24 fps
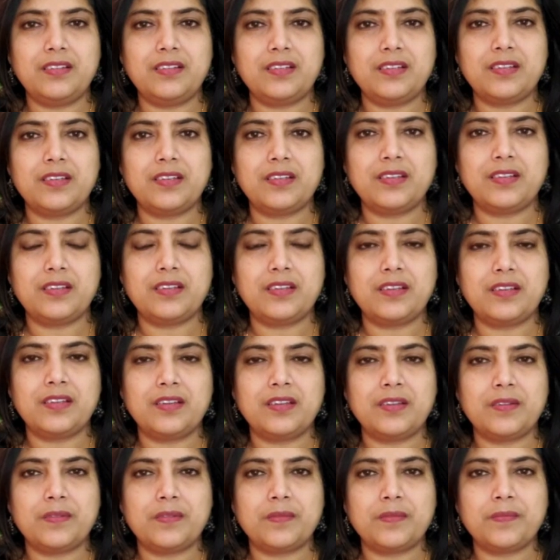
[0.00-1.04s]

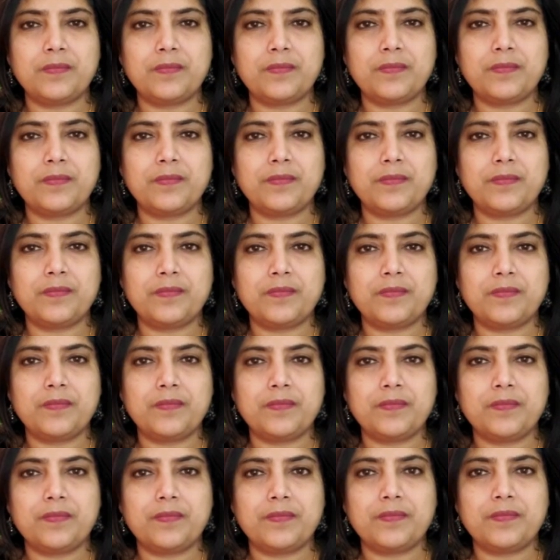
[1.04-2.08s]

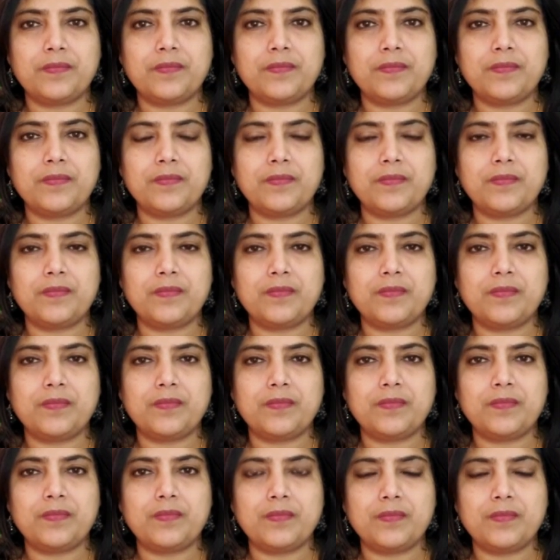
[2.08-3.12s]

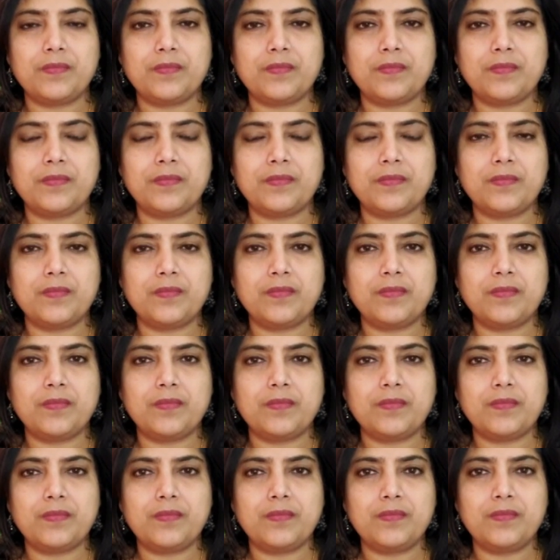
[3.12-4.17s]

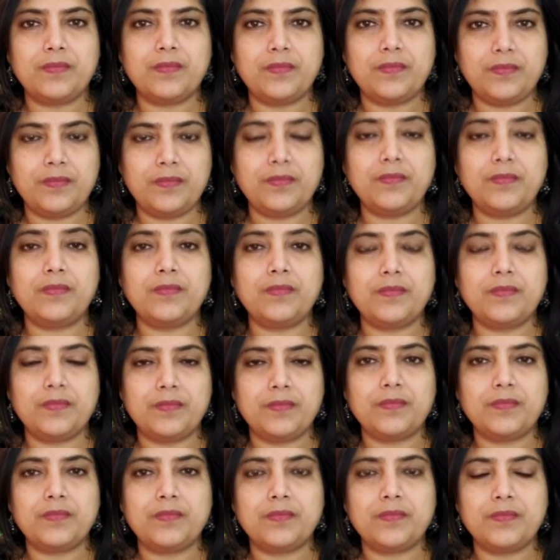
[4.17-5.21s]

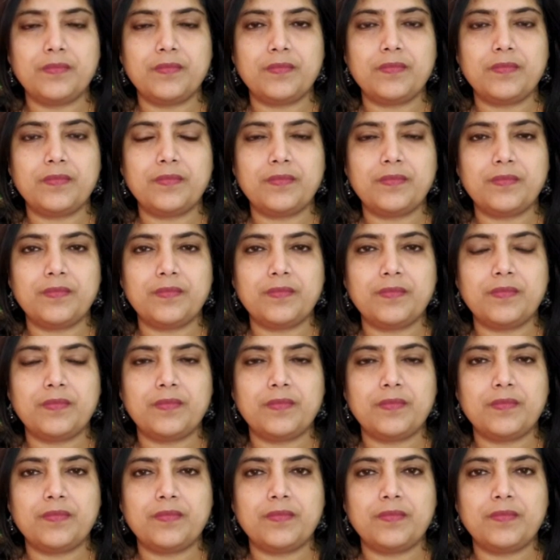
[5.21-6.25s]

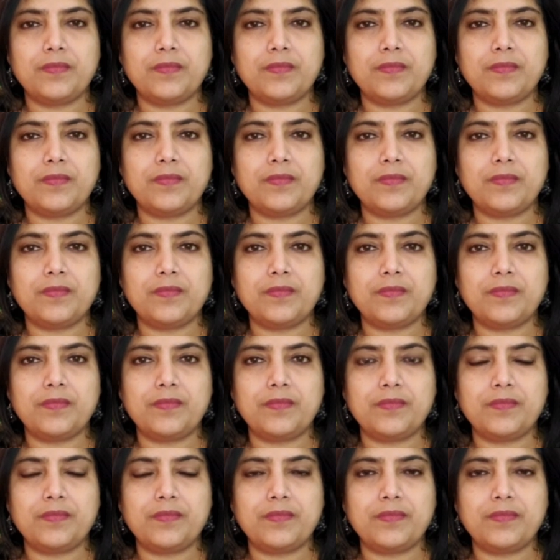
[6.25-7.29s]

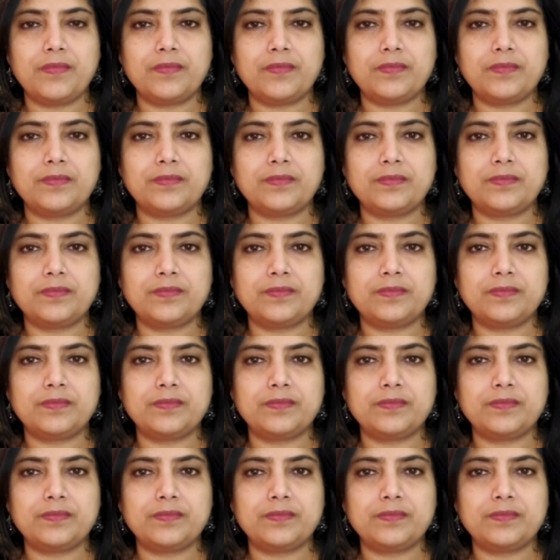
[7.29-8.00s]
(silent)